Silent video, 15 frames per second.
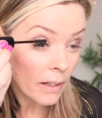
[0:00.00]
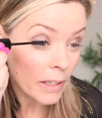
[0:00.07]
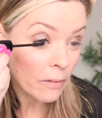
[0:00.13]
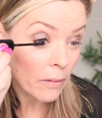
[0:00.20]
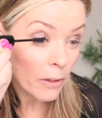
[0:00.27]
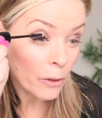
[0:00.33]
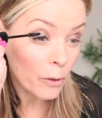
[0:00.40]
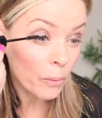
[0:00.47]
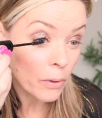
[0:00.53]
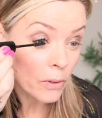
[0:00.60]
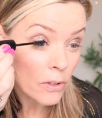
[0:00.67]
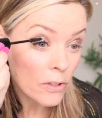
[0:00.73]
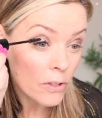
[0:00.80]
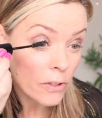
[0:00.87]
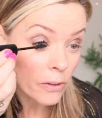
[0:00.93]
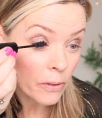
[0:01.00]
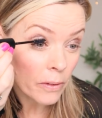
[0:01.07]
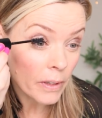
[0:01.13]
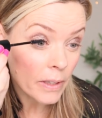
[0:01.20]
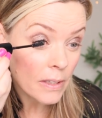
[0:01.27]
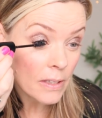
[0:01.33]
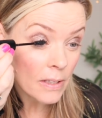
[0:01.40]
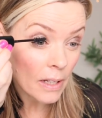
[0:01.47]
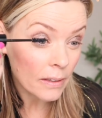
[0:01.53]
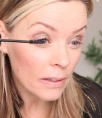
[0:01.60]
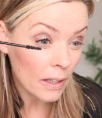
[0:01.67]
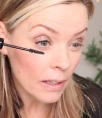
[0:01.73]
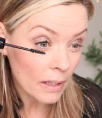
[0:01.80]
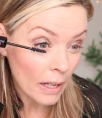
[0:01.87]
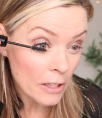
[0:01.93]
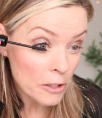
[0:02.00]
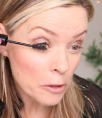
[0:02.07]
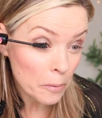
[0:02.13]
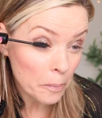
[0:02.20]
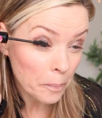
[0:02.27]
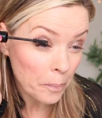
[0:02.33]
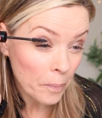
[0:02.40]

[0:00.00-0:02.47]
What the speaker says: anyone who wants to extend their lash,